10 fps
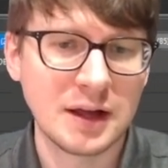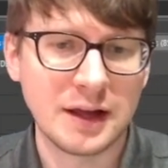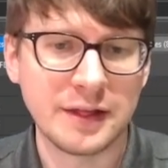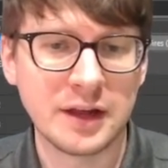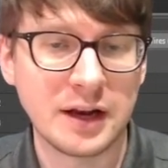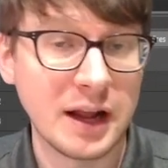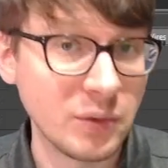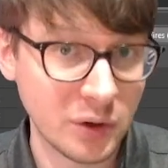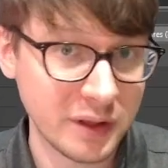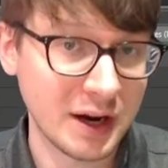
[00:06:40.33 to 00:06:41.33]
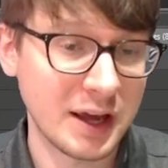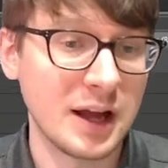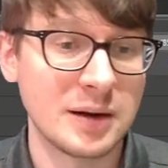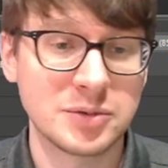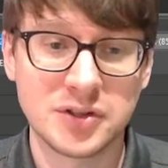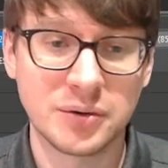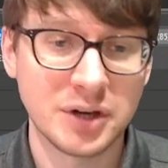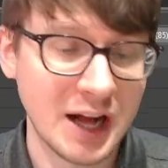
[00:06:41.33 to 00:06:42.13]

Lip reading: and then anywhere that I can, I'm just going to